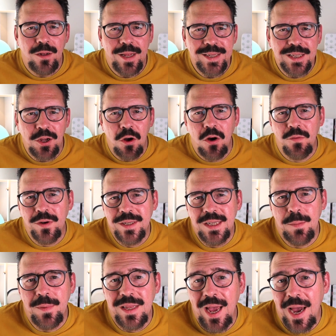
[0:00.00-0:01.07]
let's go over
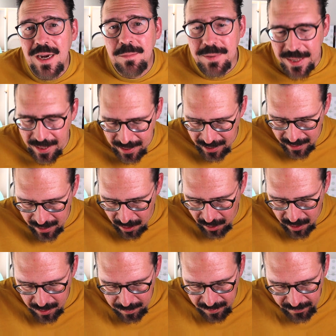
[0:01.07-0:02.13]
some of the items I think are
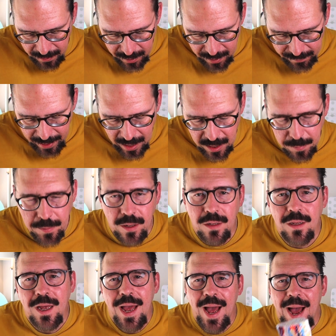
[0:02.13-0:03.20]
going to be very
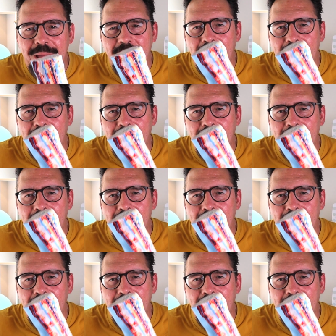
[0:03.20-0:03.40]
valuable. I